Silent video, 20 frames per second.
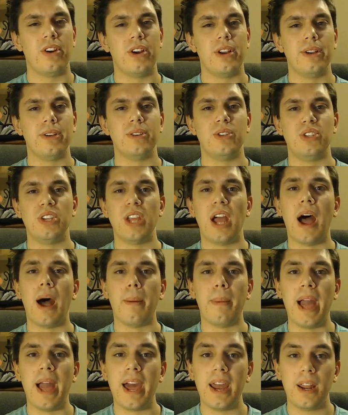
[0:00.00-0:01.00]
good
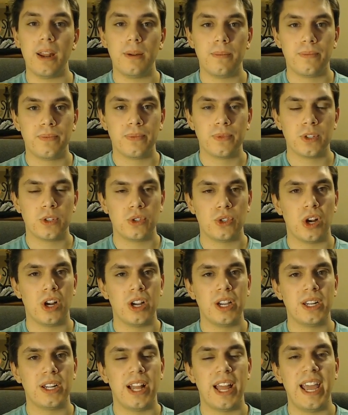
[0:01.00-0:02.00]
job at it.
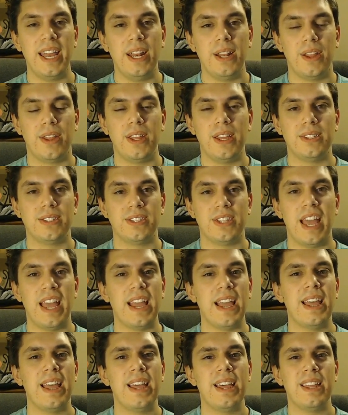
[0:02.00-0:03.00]
Sure, it'll handle things
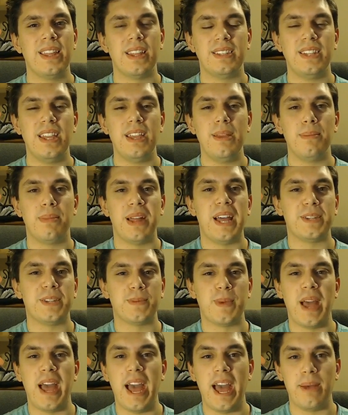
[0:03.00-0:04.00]
like the Team
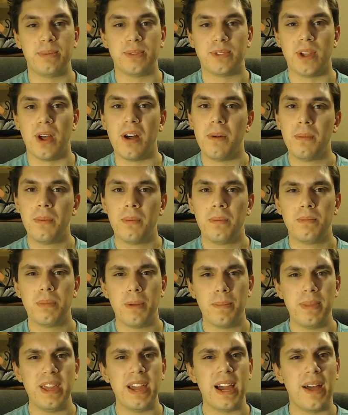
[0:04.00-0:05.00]
Plasma Absol,
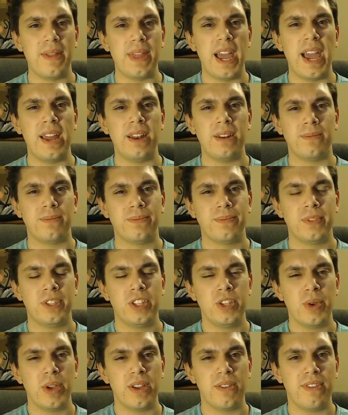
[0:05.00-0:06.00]
but beyond that,
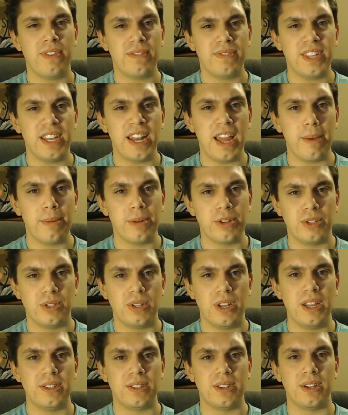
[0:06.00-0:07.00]
doing 50 damage
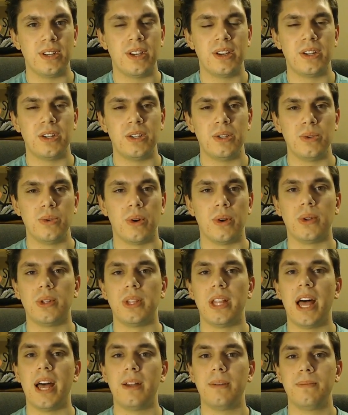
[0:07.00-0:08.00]
isn't going to do a whole
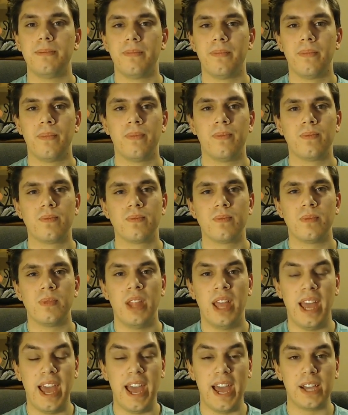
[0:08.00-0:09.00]
lot.
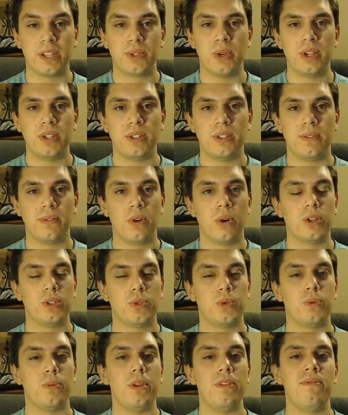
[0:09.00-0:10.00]
Haxorus, of
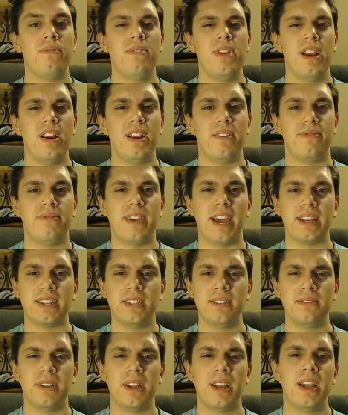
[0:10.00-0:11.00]
course, would be very
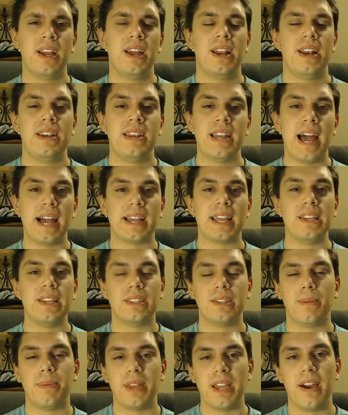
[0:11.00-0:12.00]
effective. Knocking
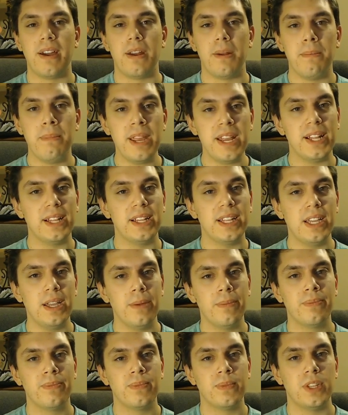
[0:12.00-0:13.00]
something out immediately
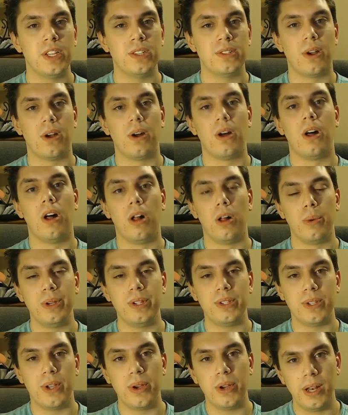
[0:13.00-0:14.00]
is
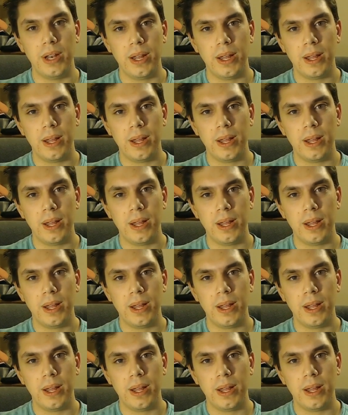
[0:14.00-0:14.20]
always good,